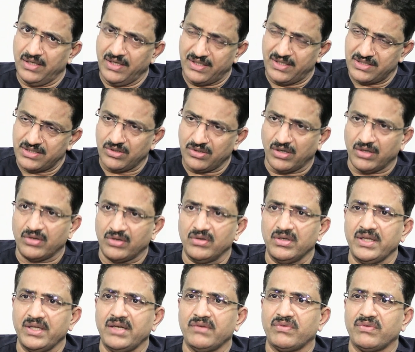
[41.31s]
It is not
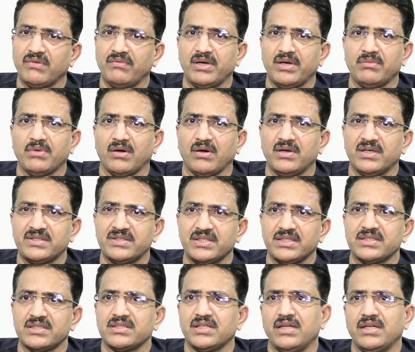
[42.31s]
only inflammatory bowel
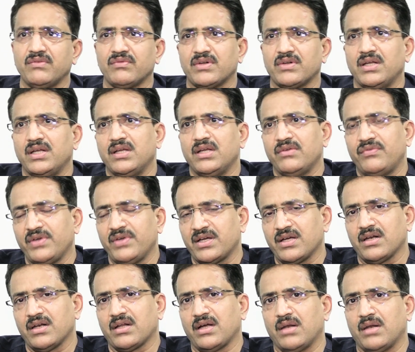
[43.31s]
disease, in
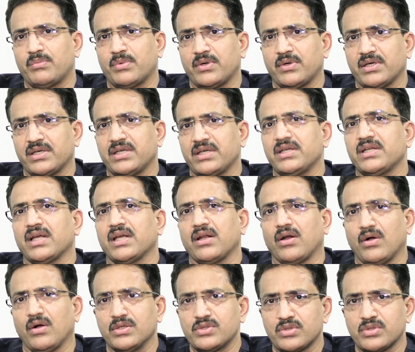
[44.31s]
fecal calprotectin
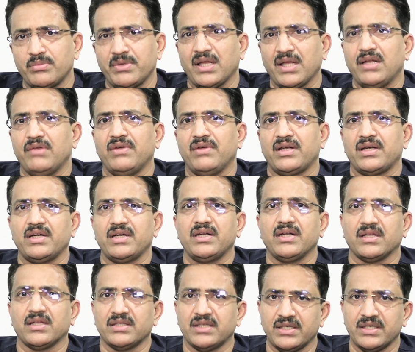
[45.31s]
can also be elevated
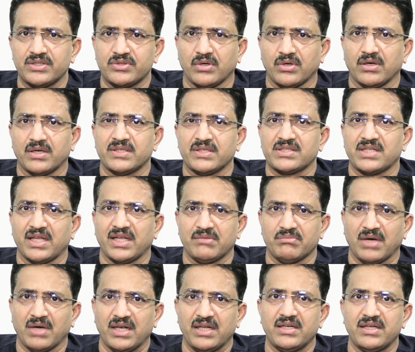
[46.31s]
in other disorders
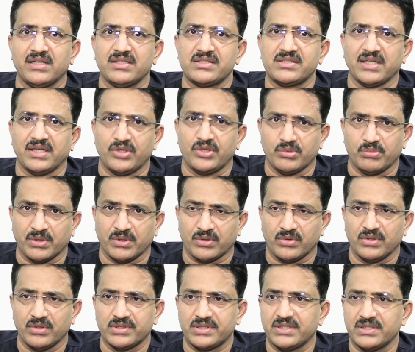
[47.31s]
like malignancy and
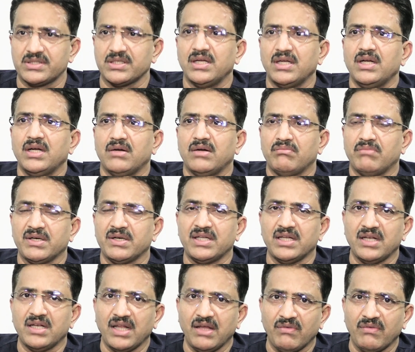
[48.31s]
tuberculosis, but
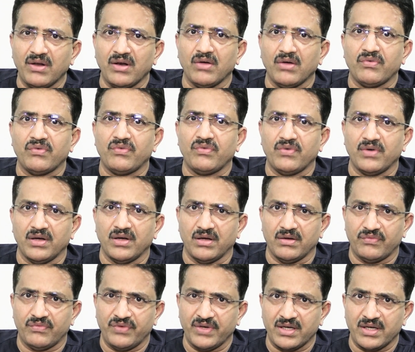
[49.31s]
the level
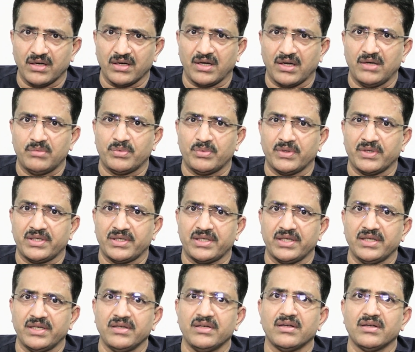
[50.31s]
of fecal
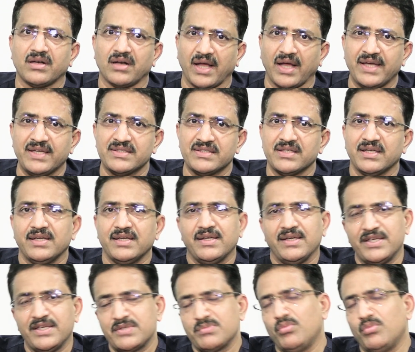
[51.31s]
calprotectin rise
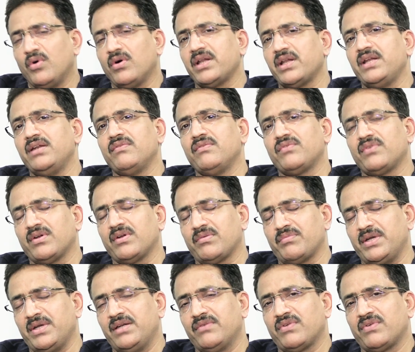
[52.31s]
is more in
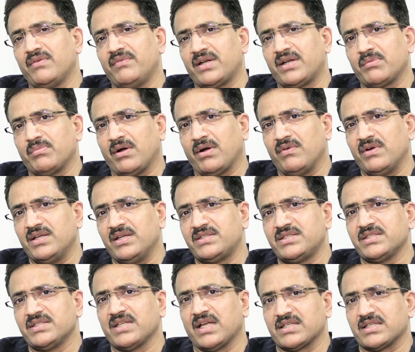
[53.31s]
inflammatory bowel
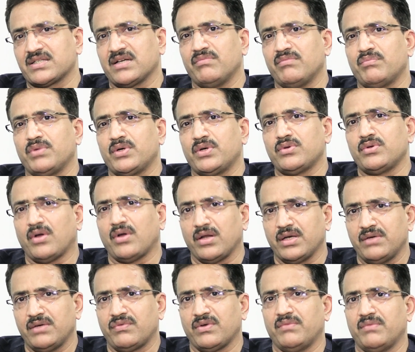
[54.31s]
disease as compared to
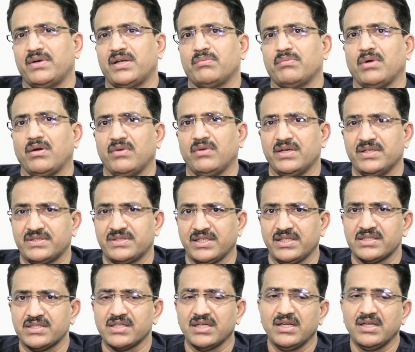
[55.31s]
non-inflammatory bowel
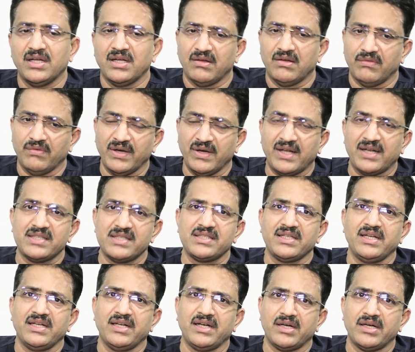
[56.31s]
disease,
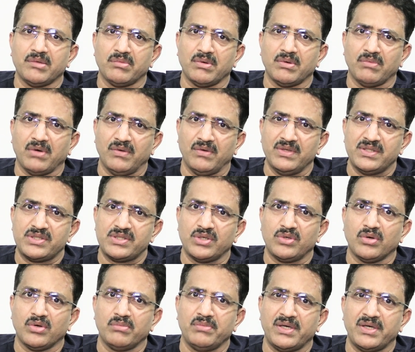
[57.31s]
whereas in irritable bowel
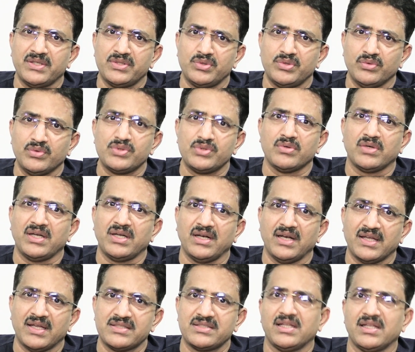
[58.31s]
syndrome it is usually
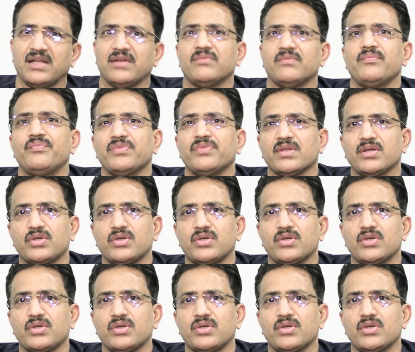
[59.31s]
less than